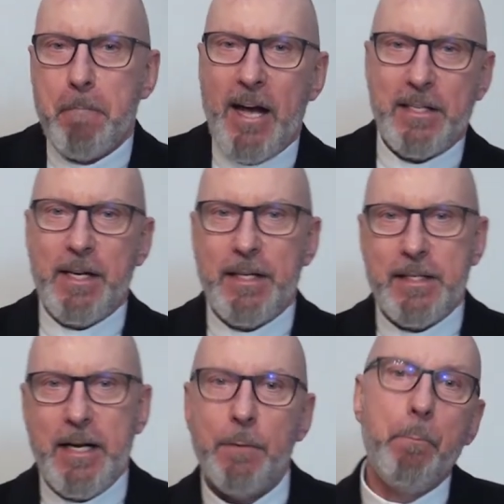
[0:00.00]
as I
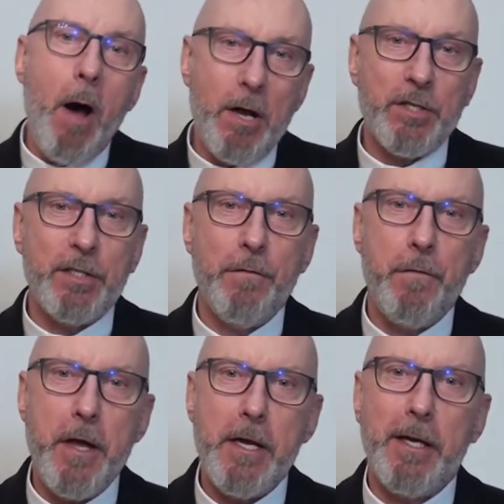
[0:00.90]
said, positive
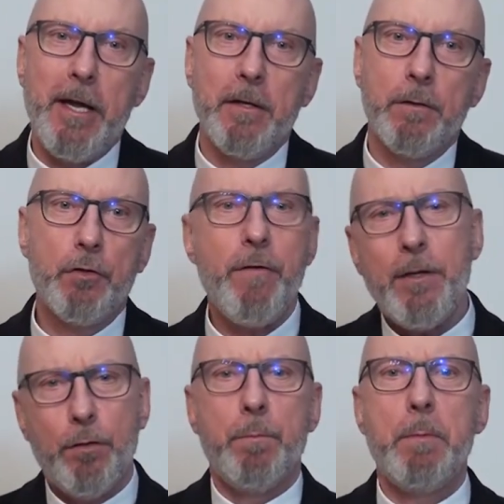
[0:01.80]
thinking.
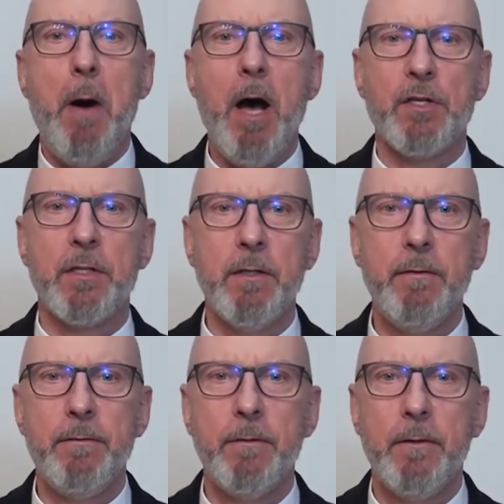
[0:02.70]
Try to be
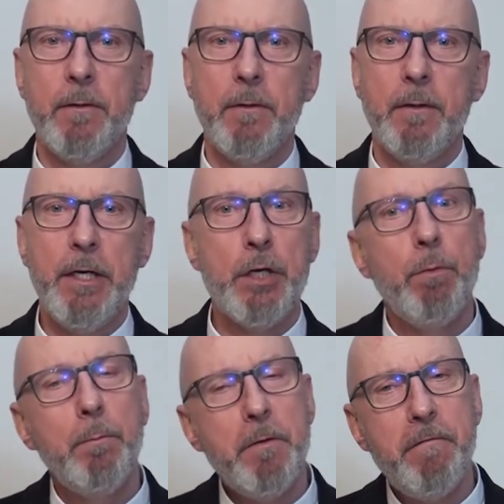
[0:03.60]
positive.
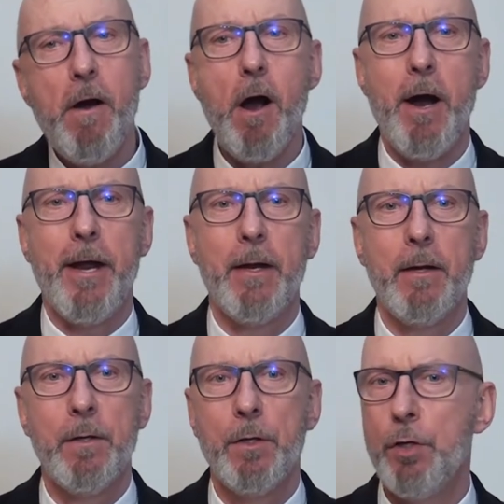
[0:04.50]
It will be fine.
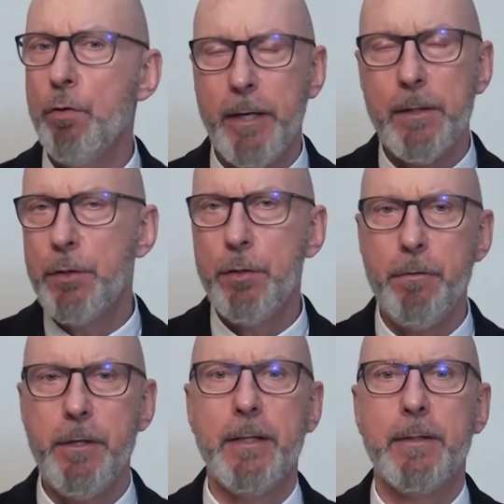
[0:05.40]
You can
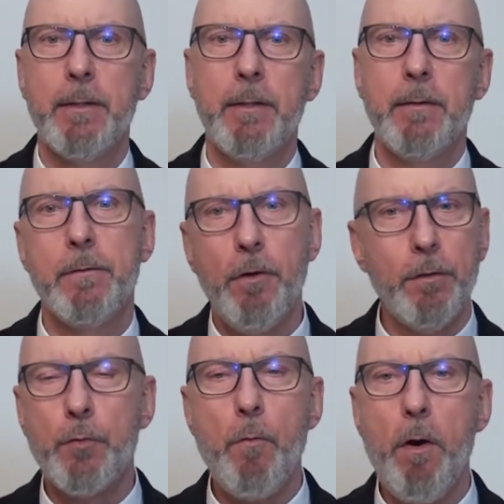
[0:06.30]
do it.
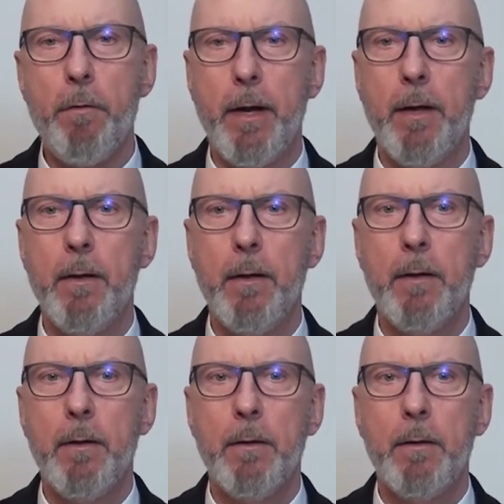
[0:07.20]
Don't worry.
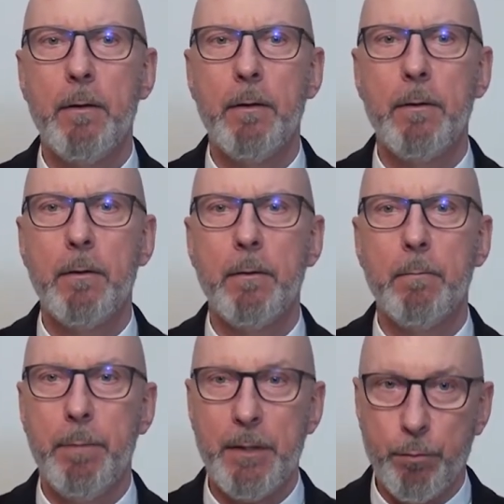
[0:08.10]

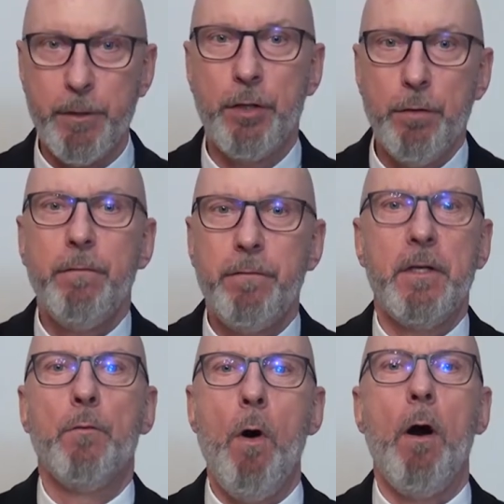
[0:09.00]
But we do
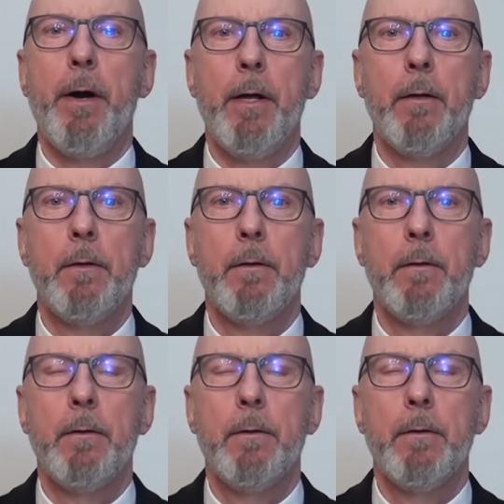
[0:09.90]
feel worry.
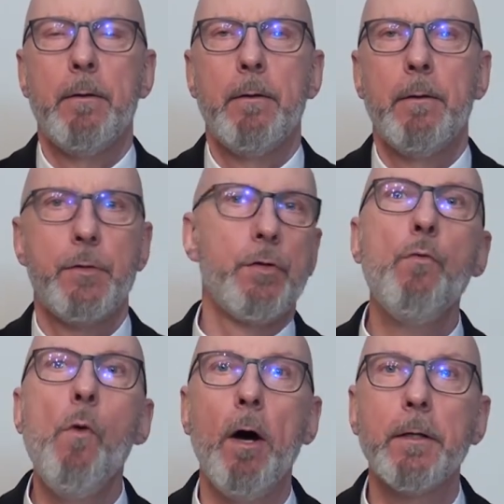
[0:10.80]
So
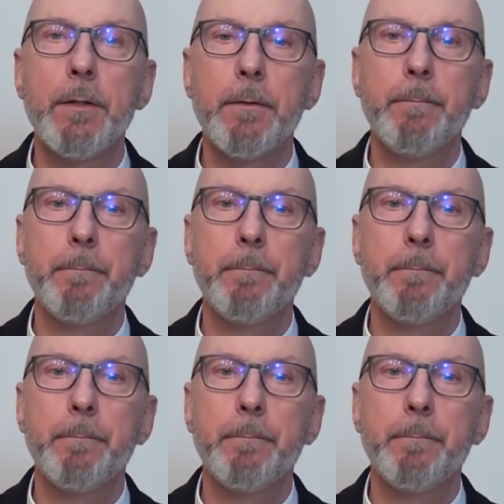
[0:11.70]
what?